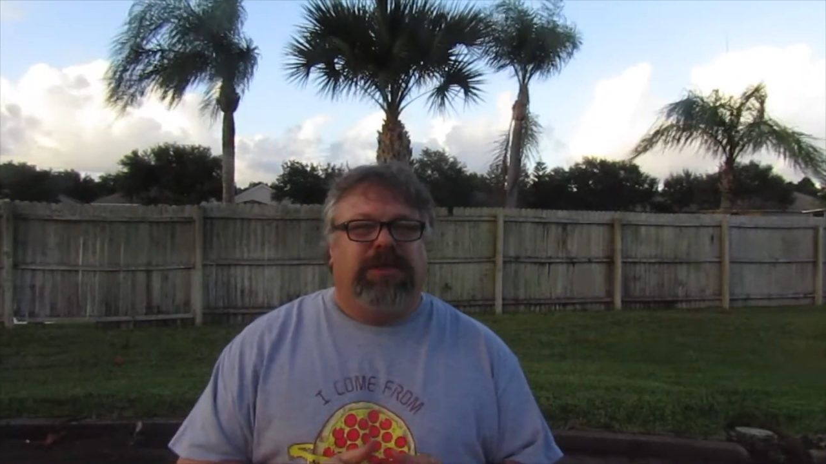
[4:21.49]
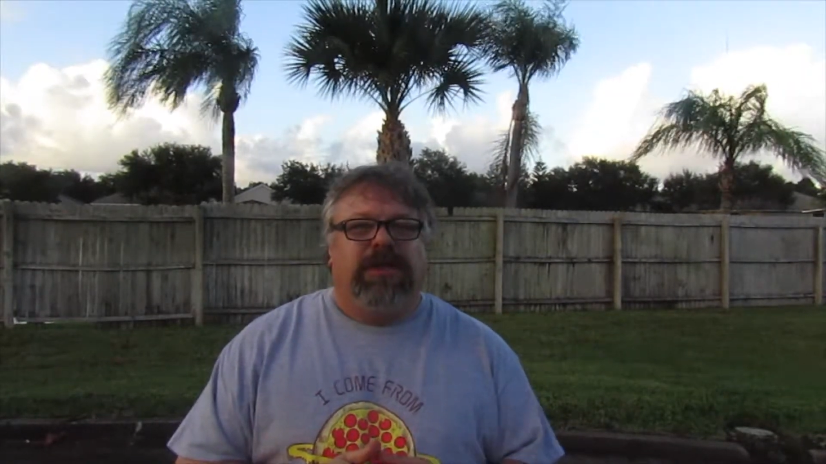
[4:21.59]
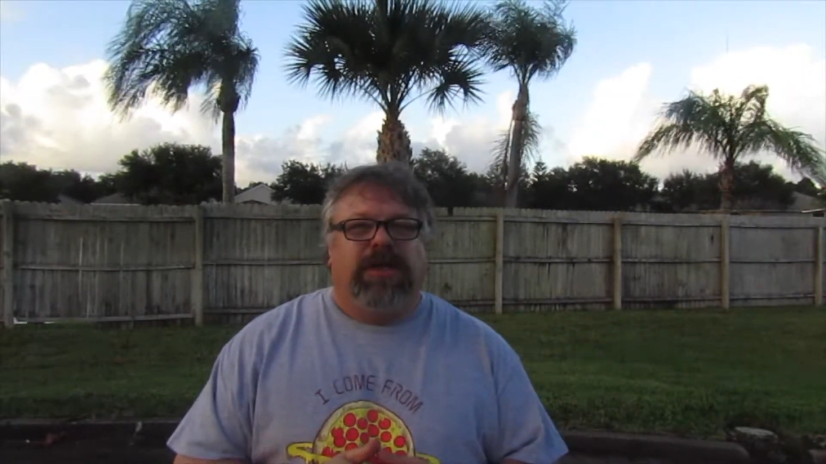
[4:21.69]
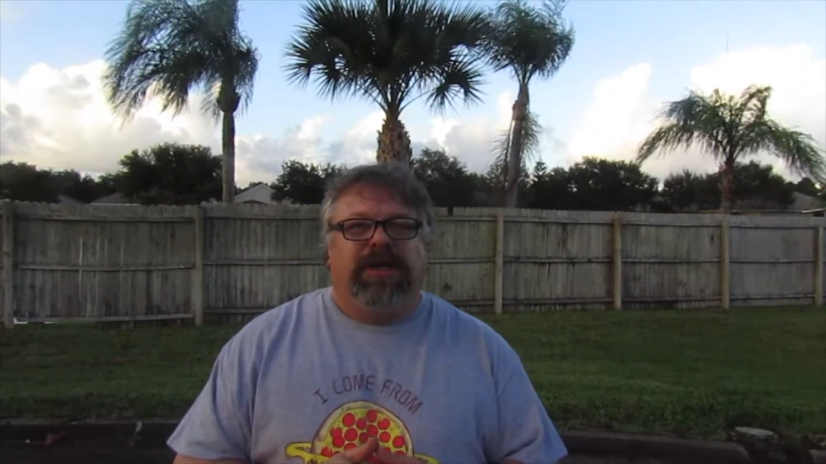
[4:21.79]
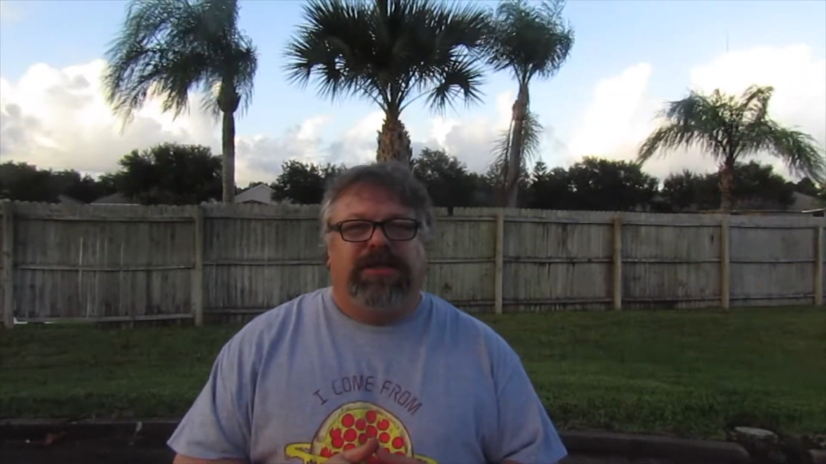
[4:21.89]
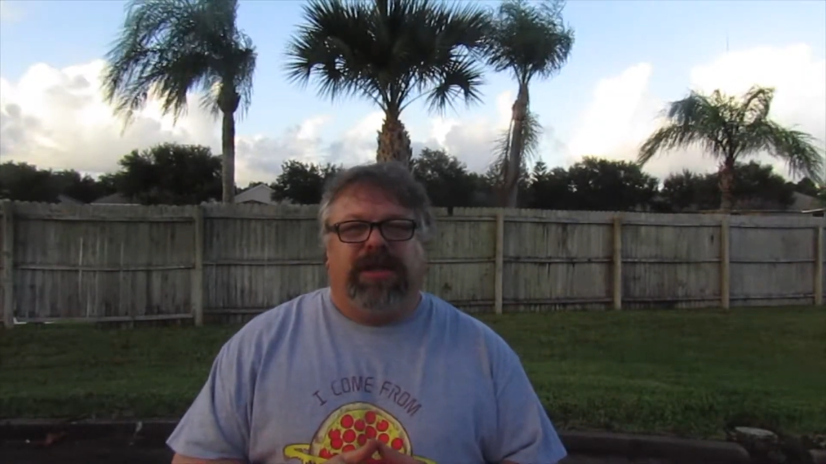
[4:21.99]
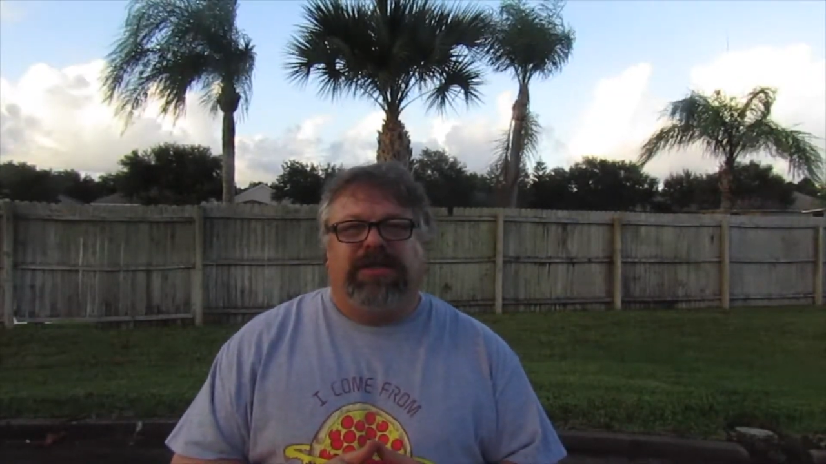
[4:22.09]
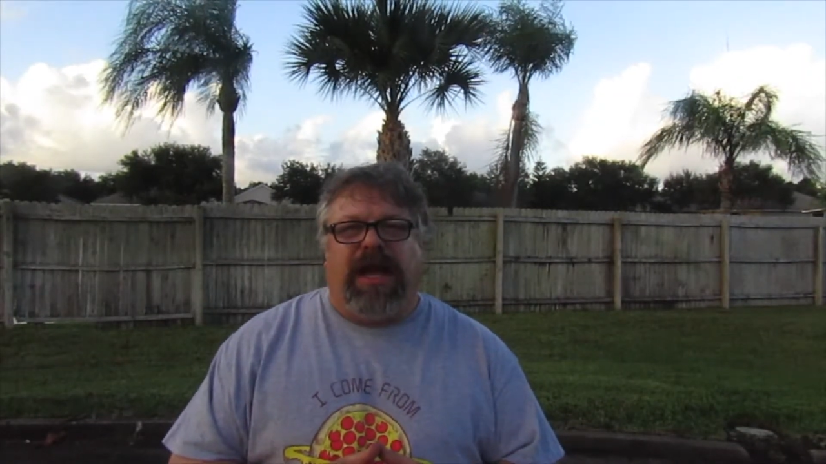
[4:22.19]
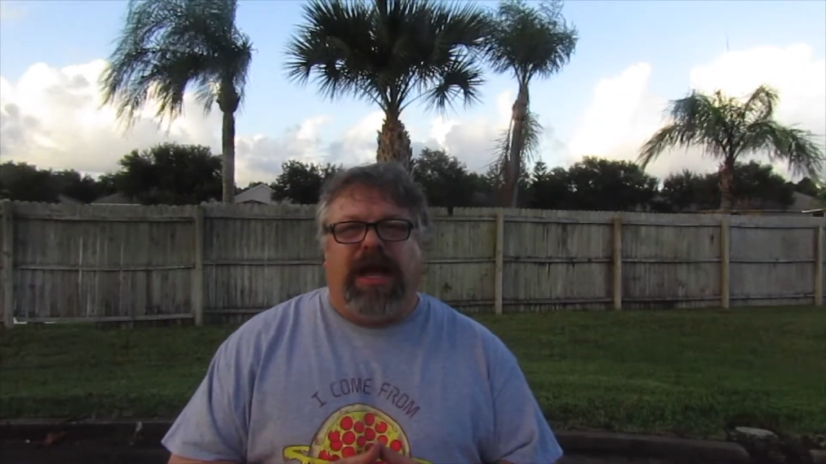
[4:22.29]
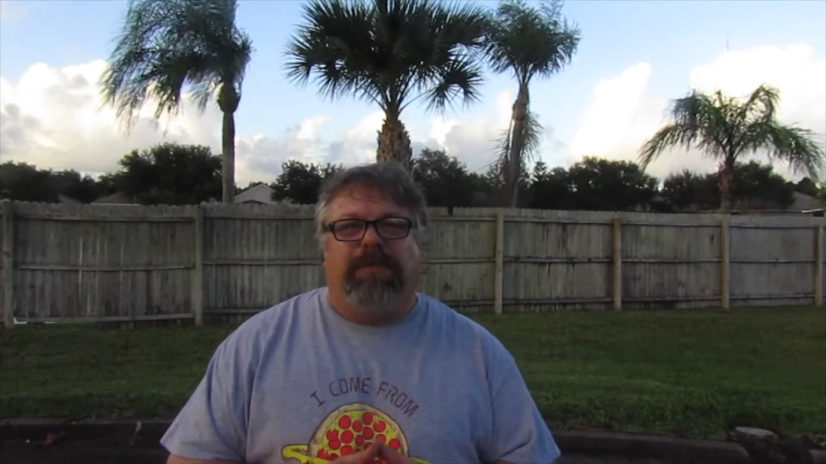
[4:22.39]
it
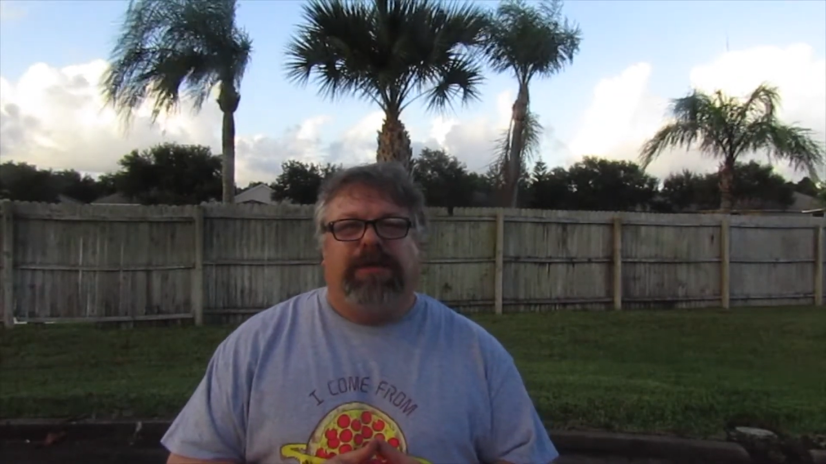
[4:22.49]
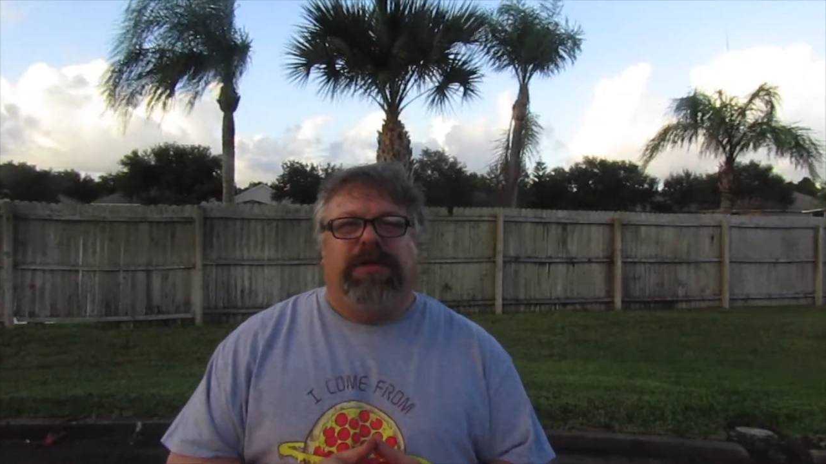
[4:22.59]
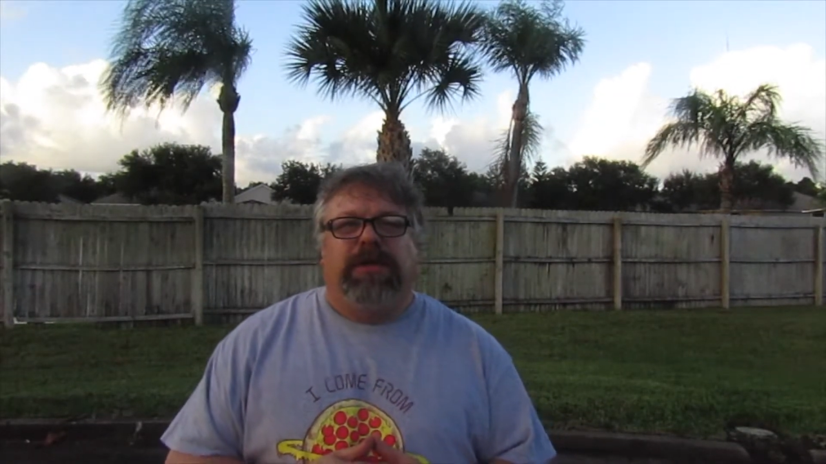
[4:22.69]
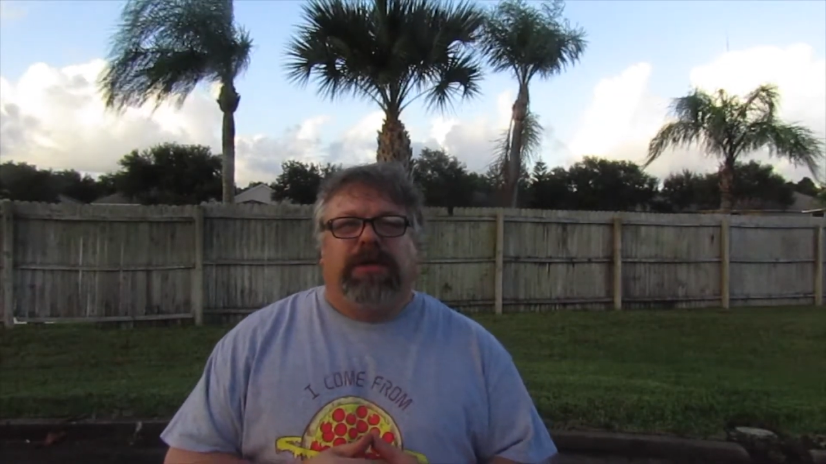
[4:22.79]
does happen.